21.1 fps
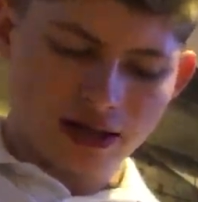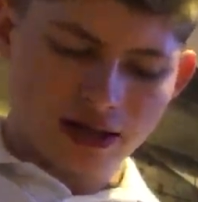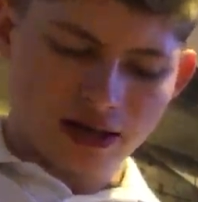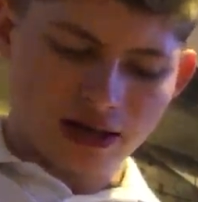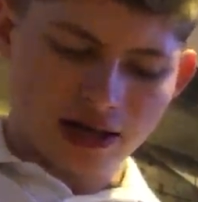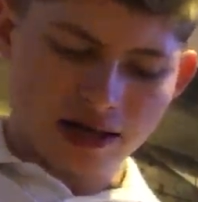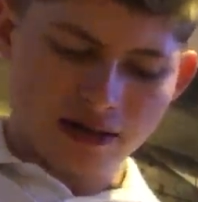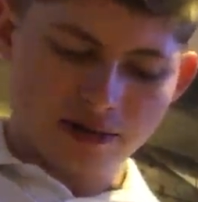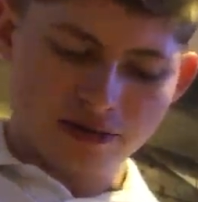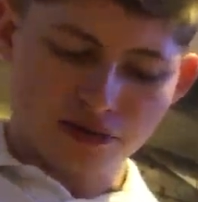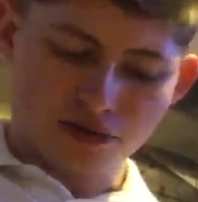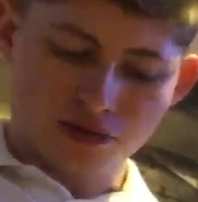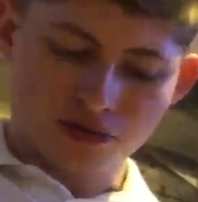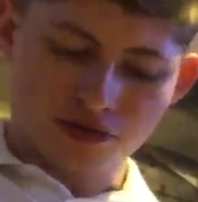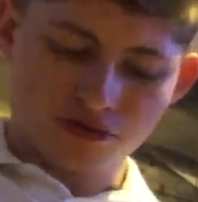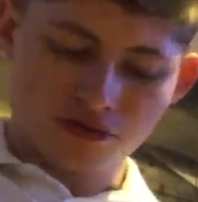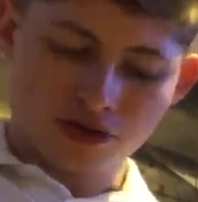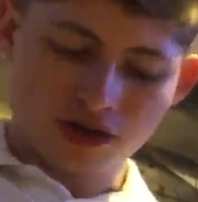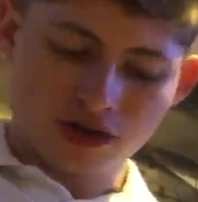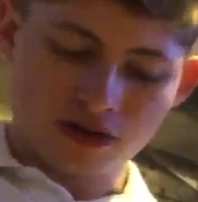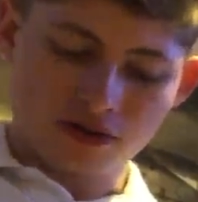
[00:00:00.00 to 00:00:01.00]
I was
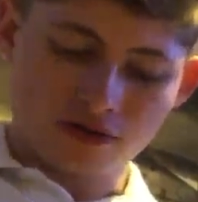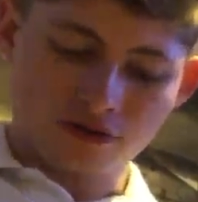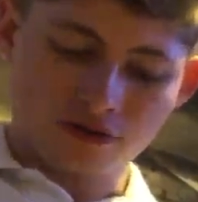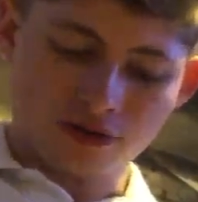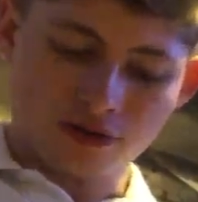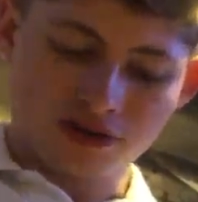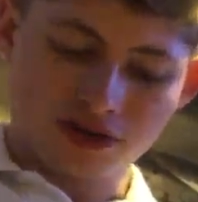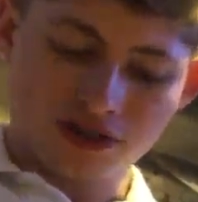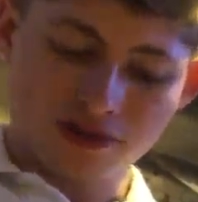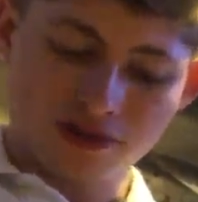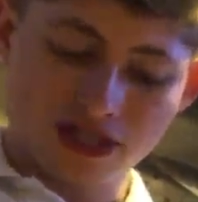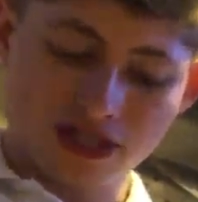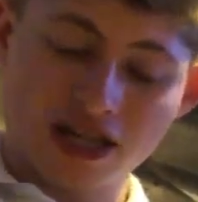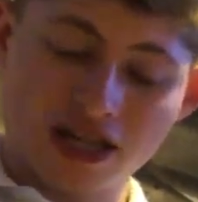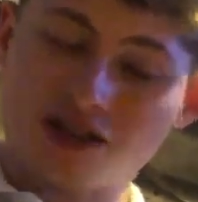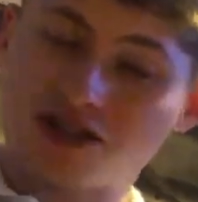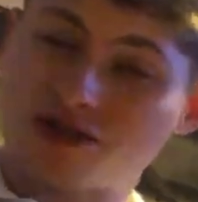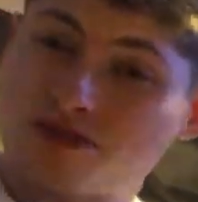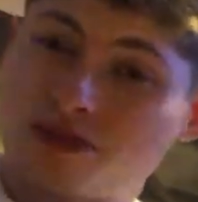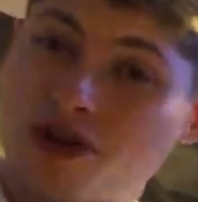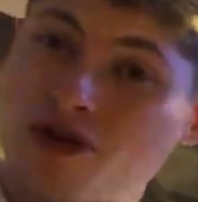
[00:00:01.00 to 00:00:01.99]
really looking forward to it, especially how
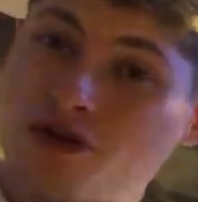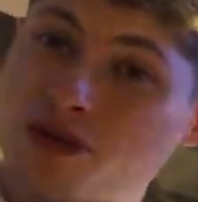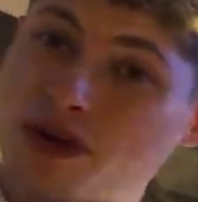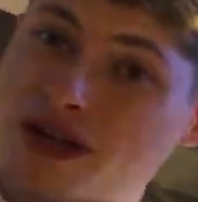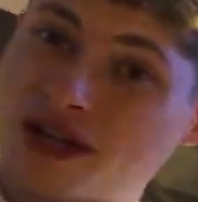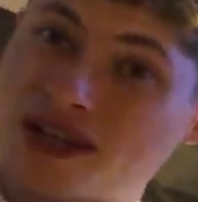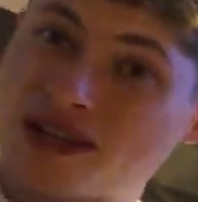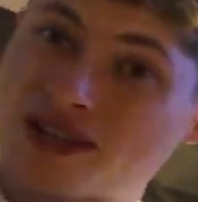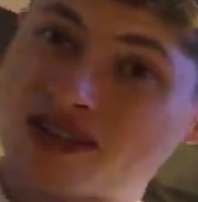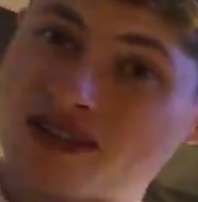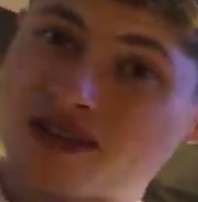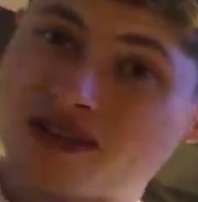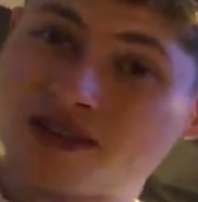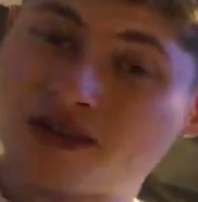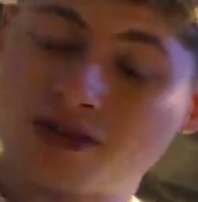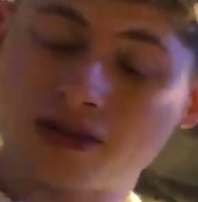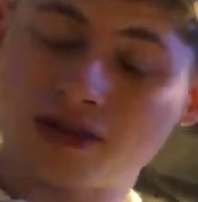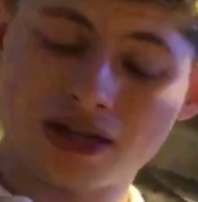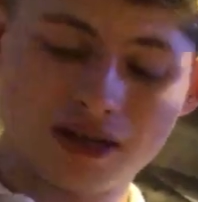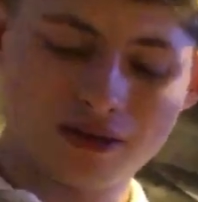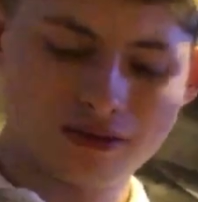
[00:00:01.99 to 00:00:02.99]
it was both weekends I can't
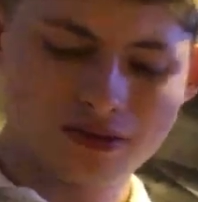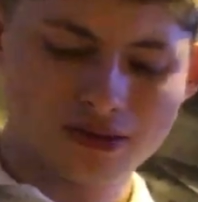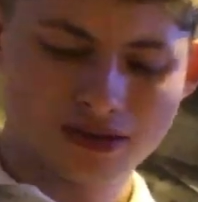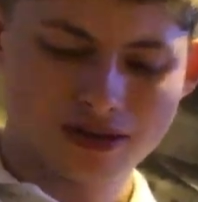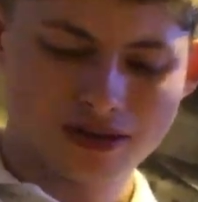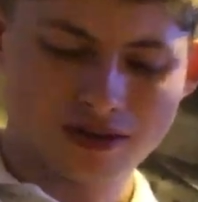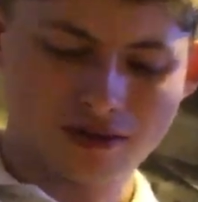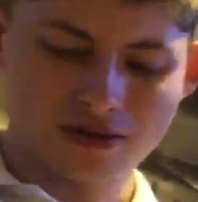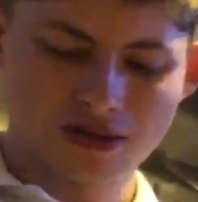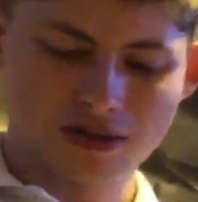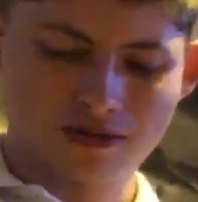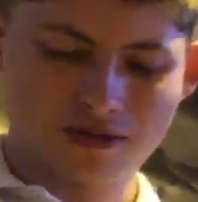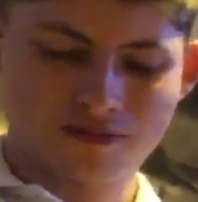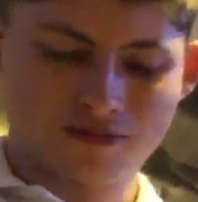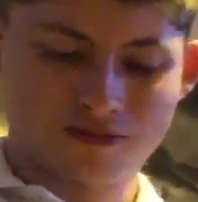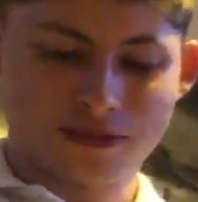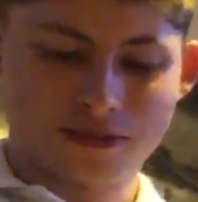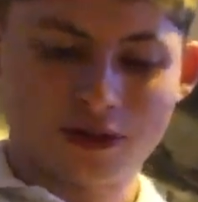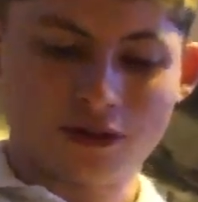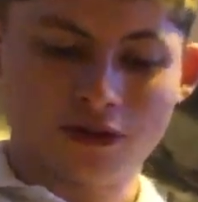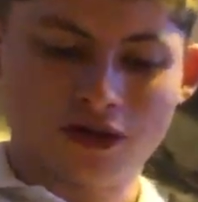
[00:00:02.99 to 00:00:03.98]
do now. So
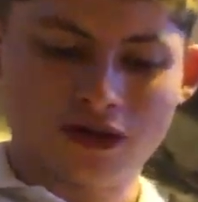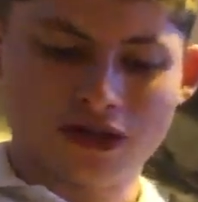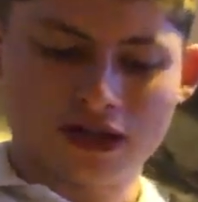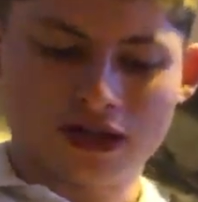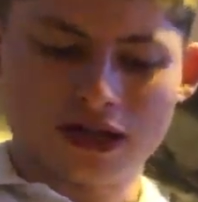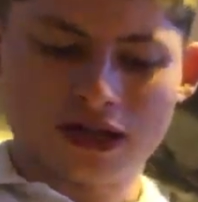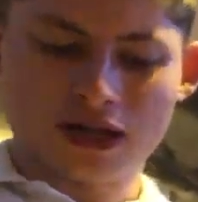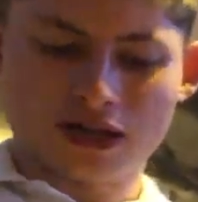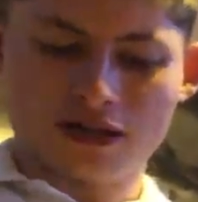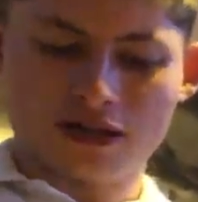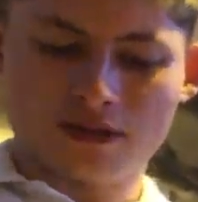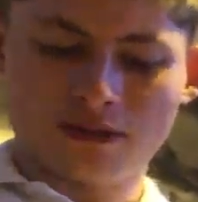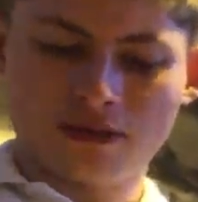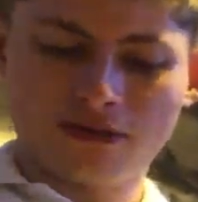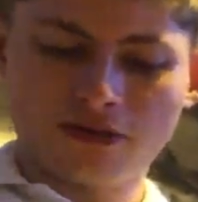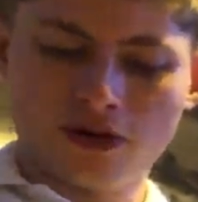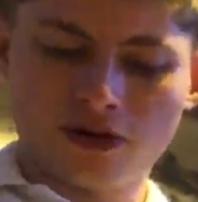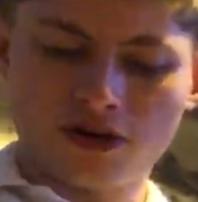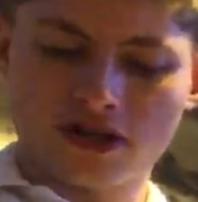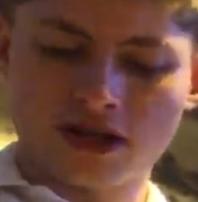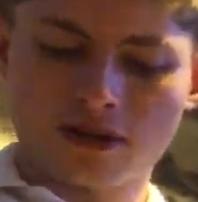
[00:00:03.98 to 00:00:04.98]
I wasn't
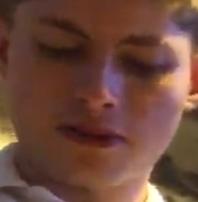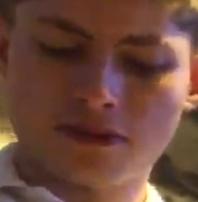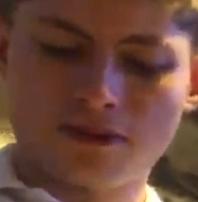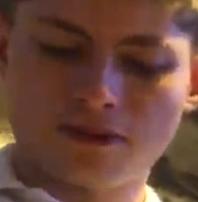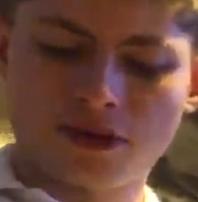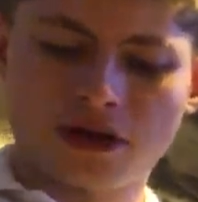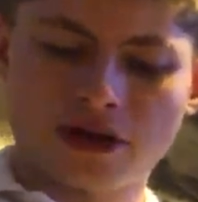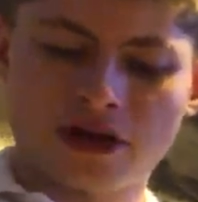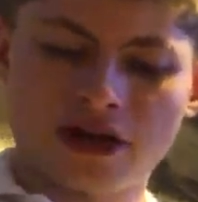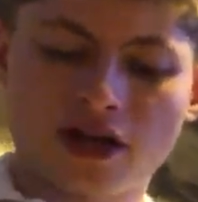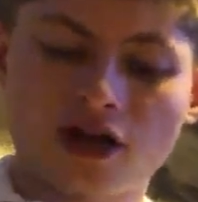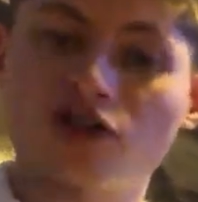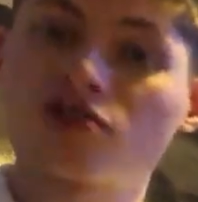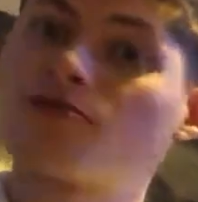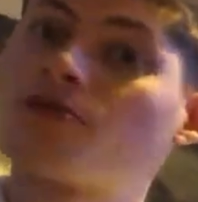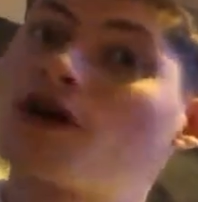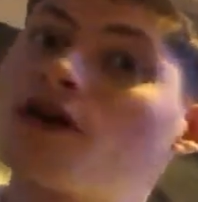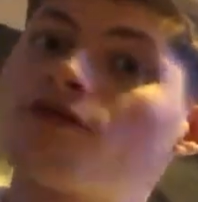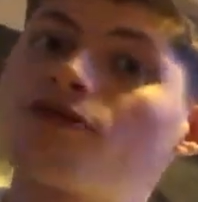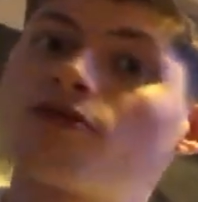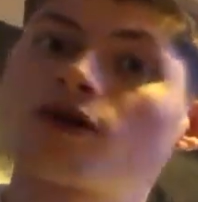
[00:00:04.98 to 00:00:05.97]
before. It's like I could go to
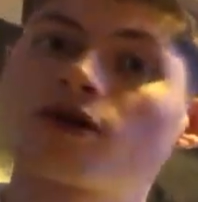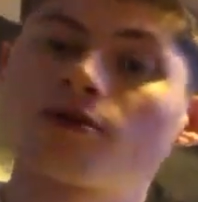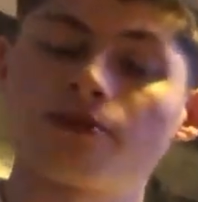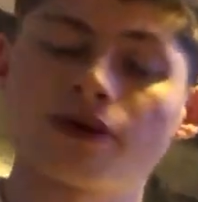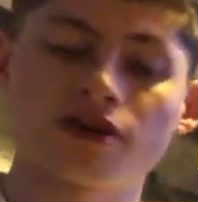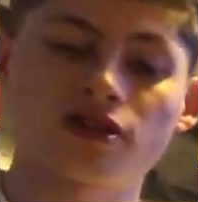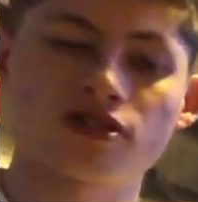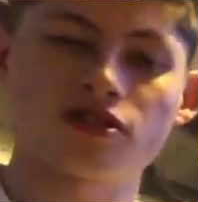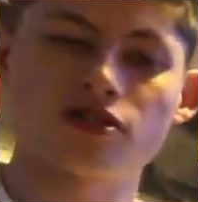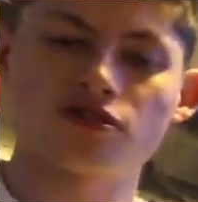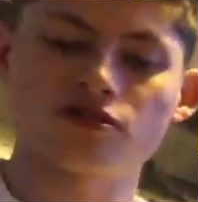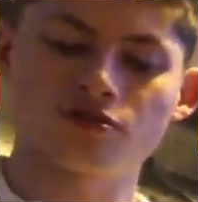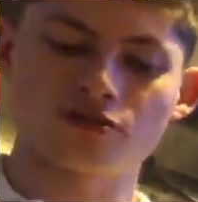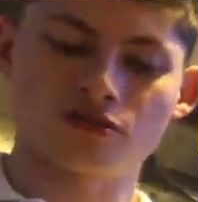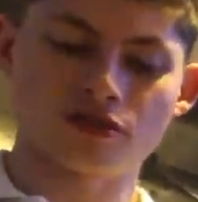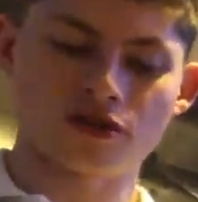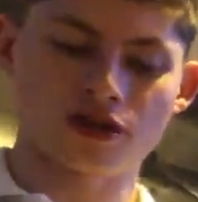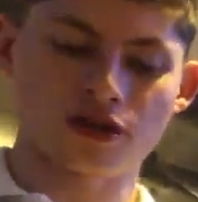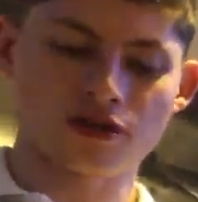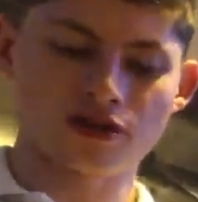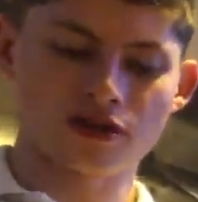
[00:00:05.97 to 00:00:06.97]
both, or I can pick and choose which one
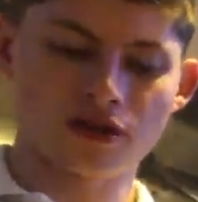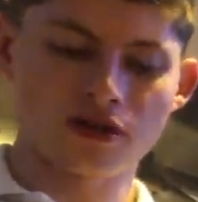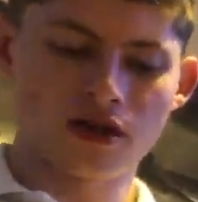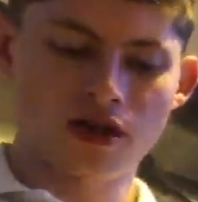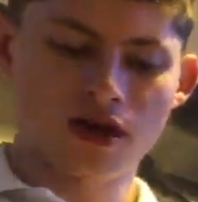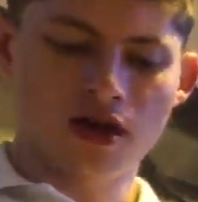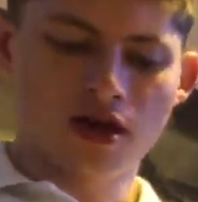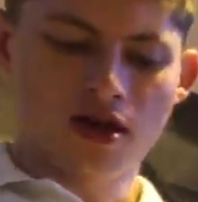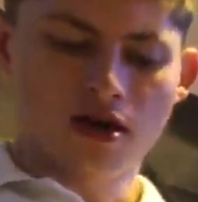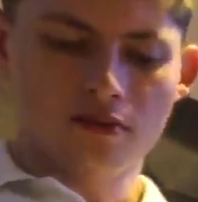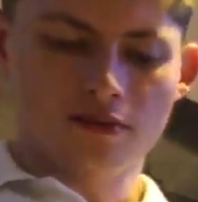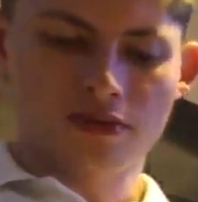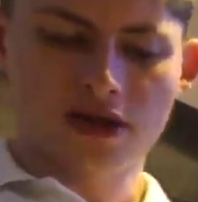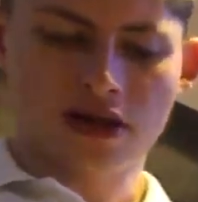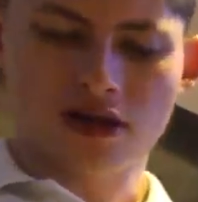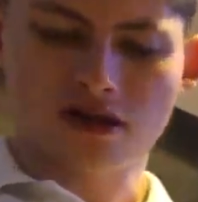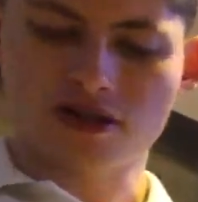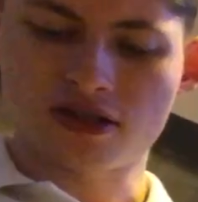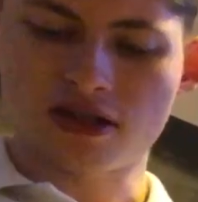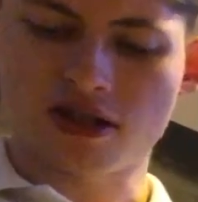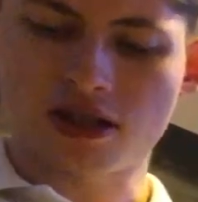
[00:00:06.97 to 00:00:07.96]
I go to, but now
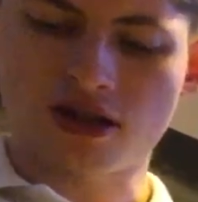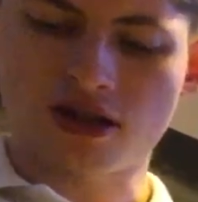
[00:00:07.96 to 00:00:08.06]
it's like I